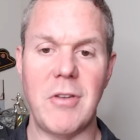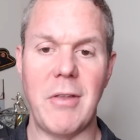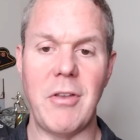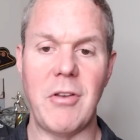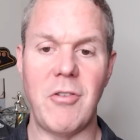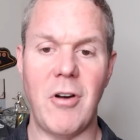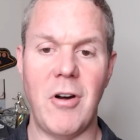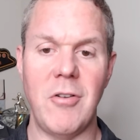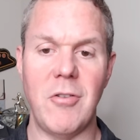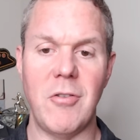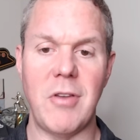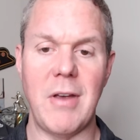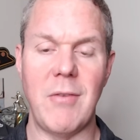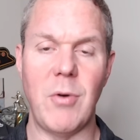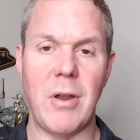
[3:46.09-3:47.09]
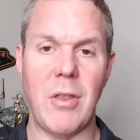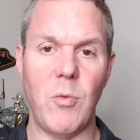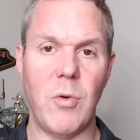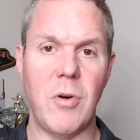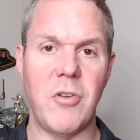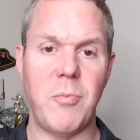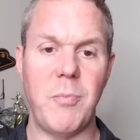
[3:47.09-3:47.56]
Now, the Chargers have one of the
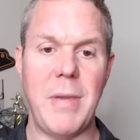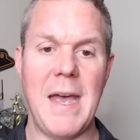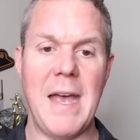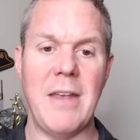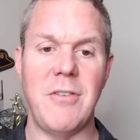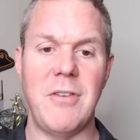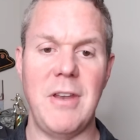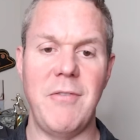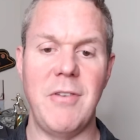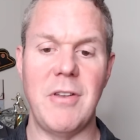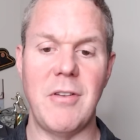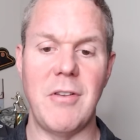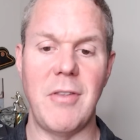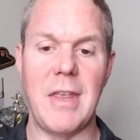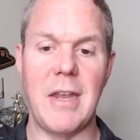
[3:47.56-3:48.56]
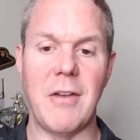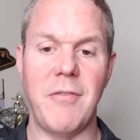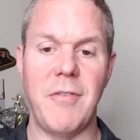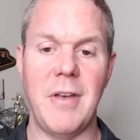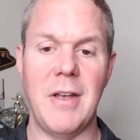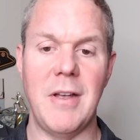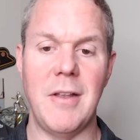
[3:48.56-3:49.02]
worst pass defenses in the
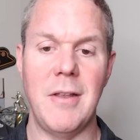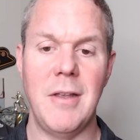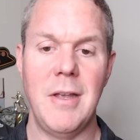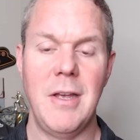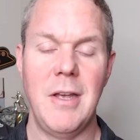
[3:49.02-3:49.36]
NFL.